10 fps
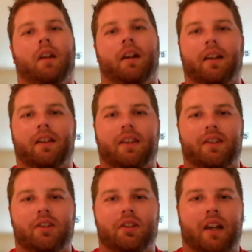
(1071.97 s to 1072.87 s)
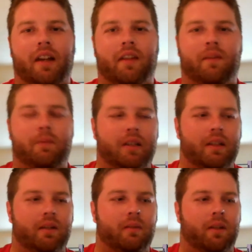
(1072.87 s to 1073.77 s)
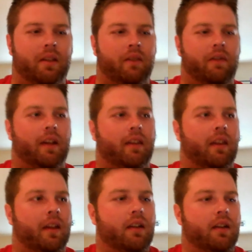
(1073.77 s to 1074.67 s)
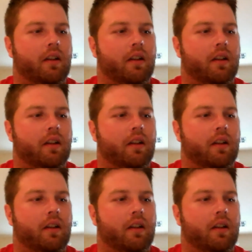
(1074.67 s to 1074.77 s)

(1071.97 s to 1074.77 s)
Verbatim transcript: I guess I should kind of begin with the fact that